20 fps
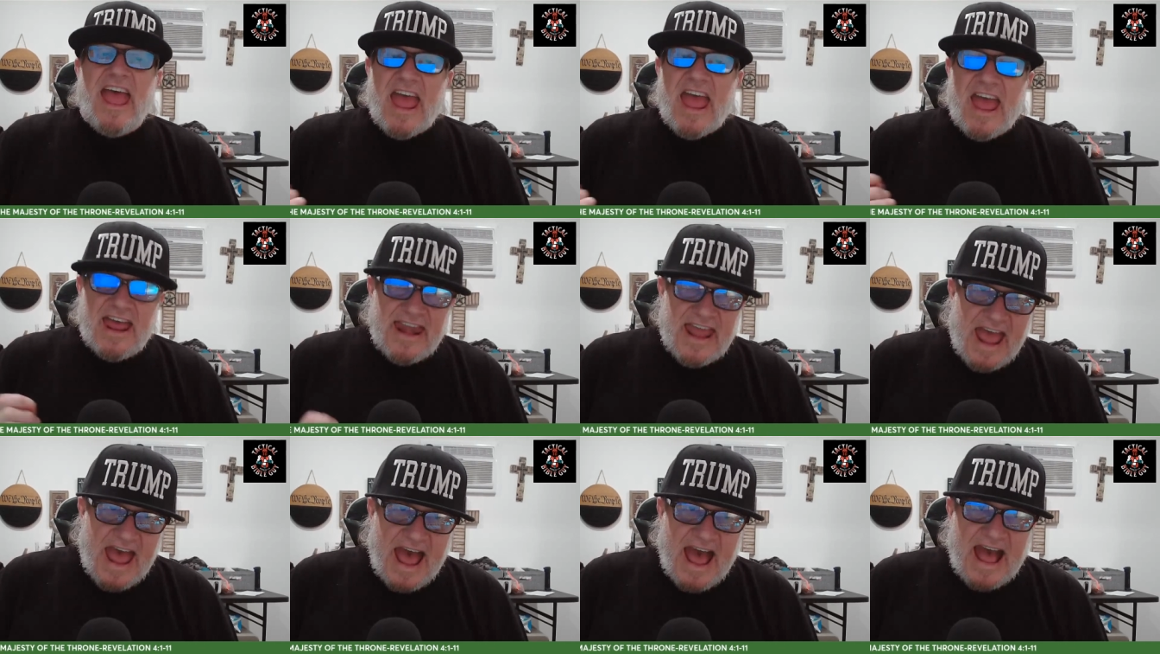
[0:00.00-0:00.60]

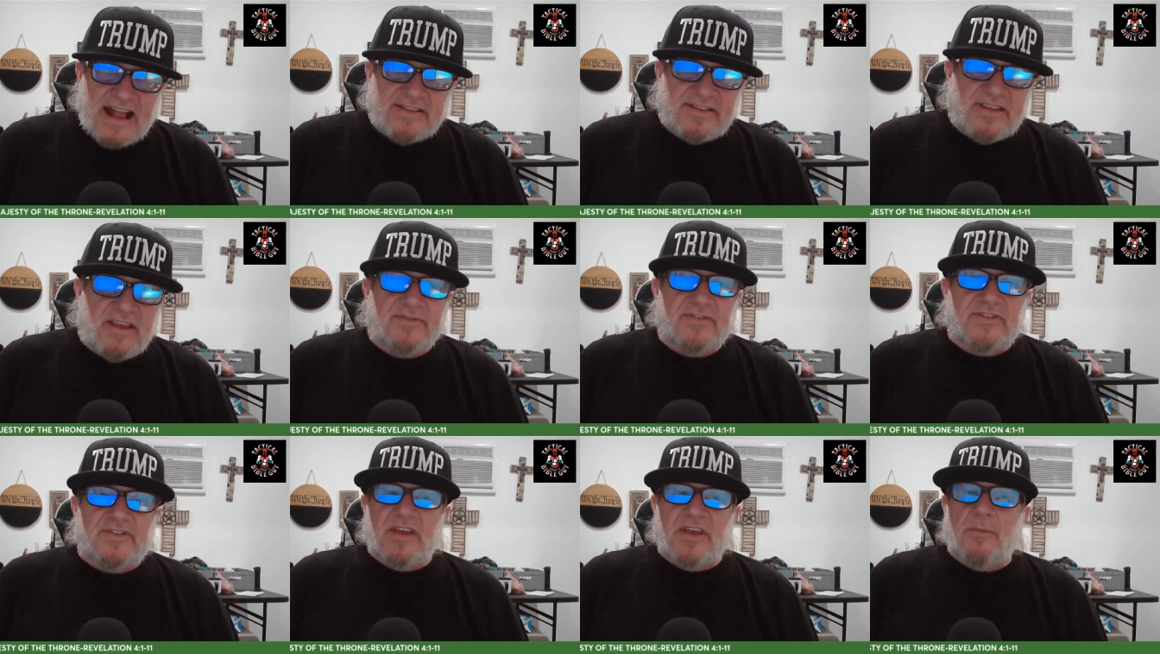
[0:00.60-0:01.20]
and
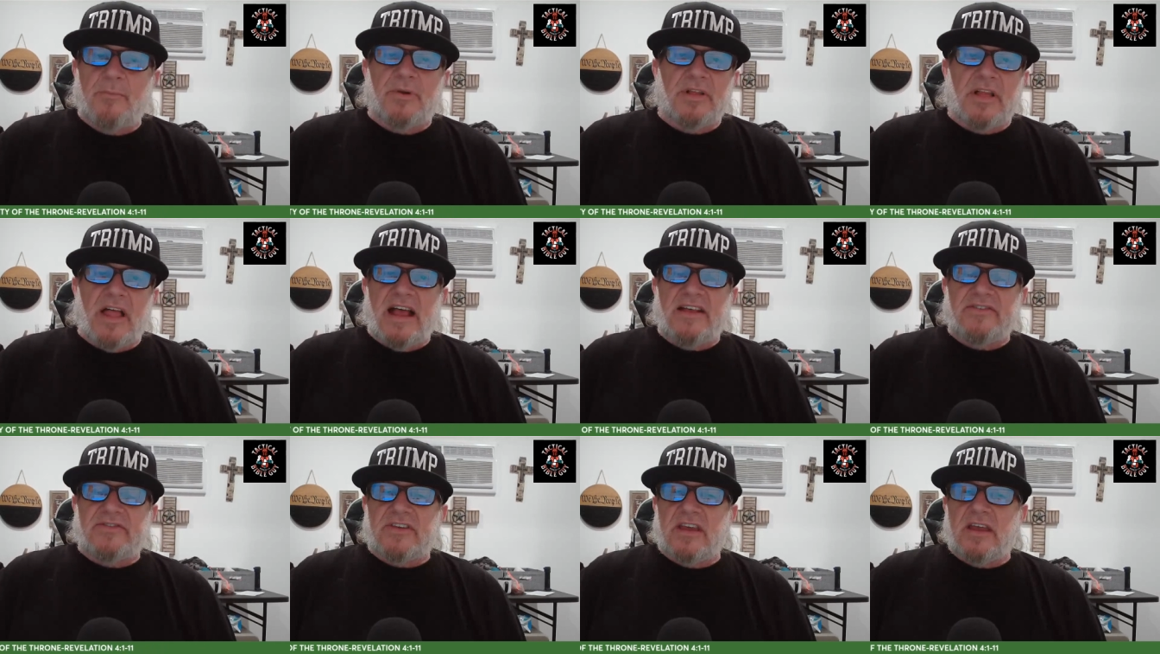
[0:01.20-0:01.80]
active,
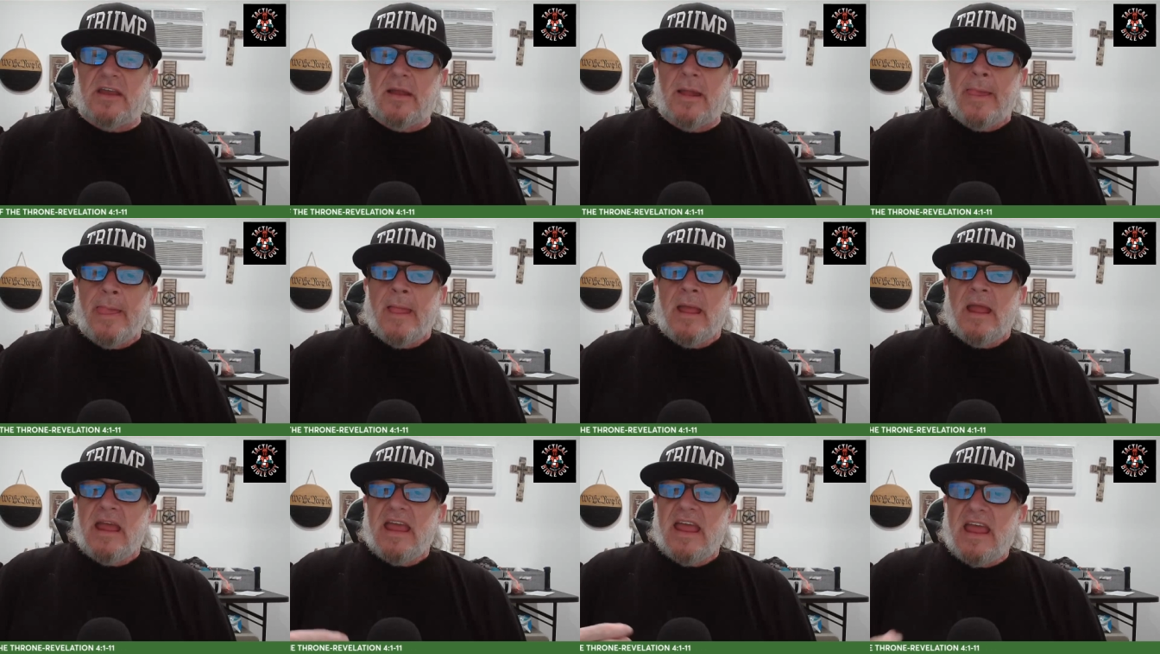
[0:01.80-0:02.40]
symbolizing
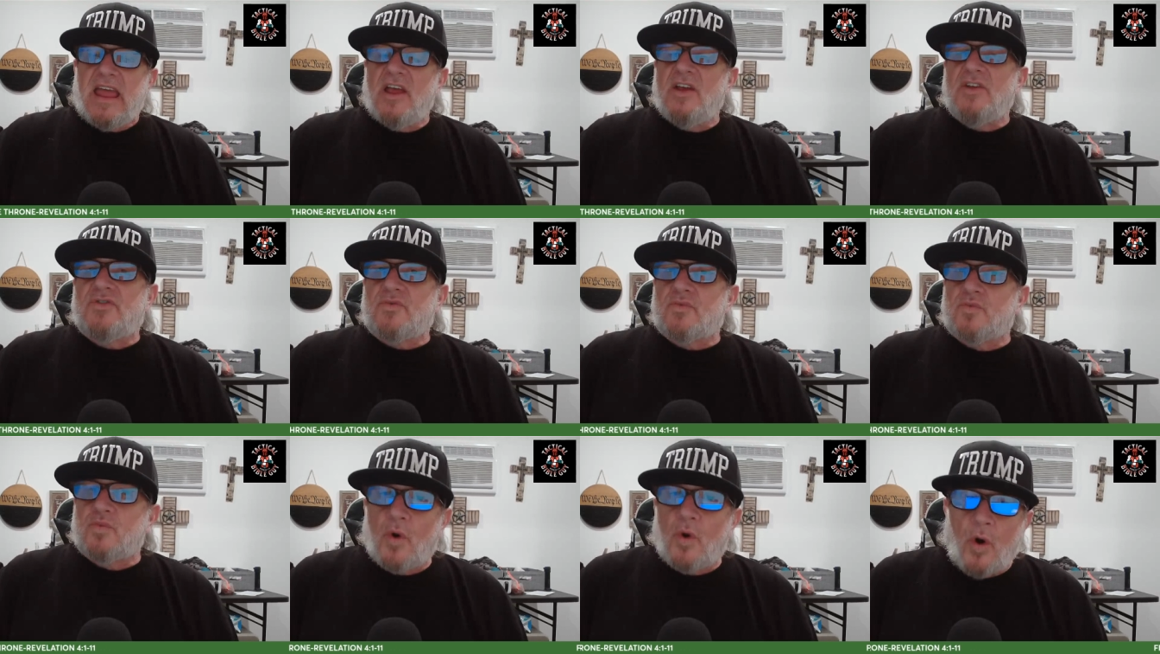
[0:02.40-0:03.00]
his
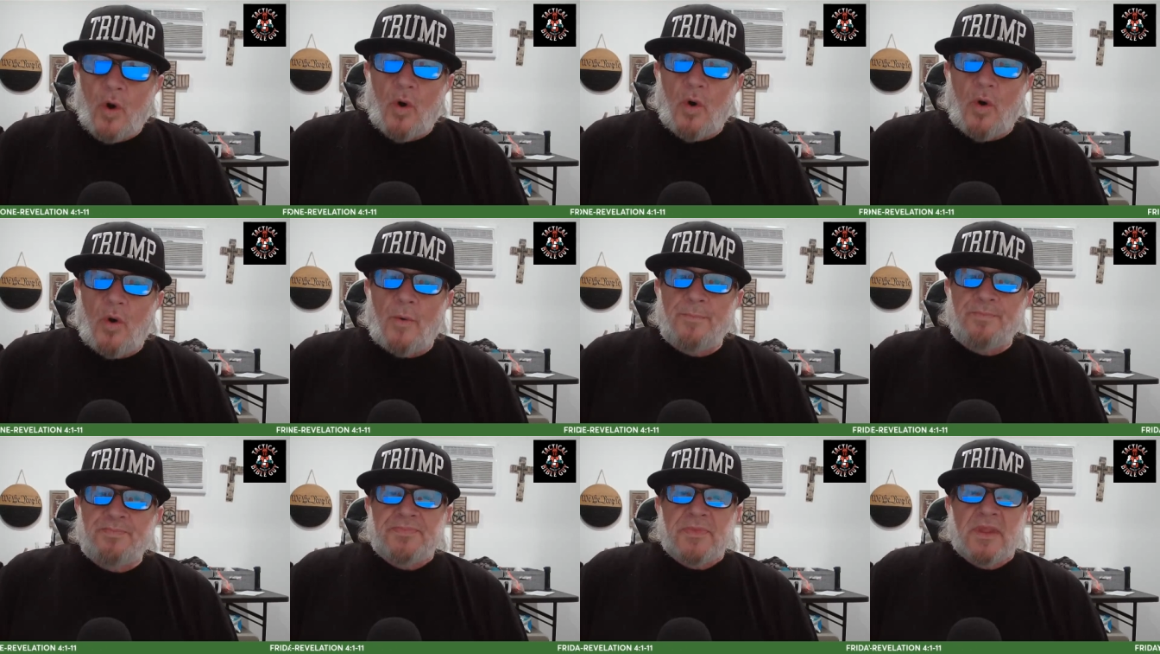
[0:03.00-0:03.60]

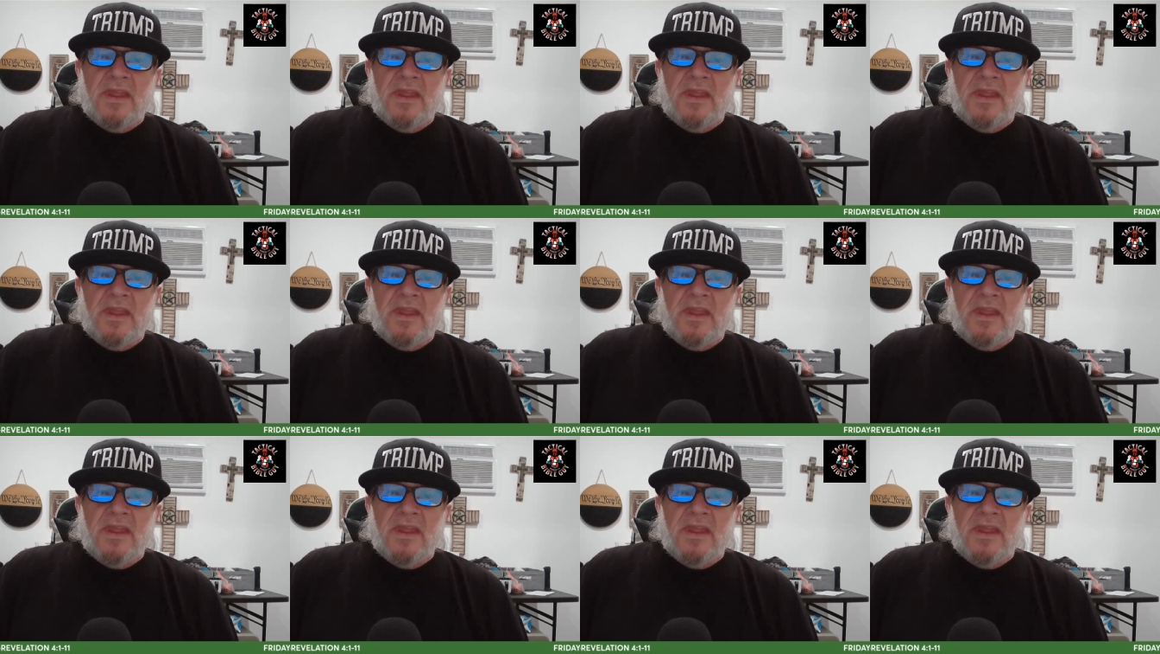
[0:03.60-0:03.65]
role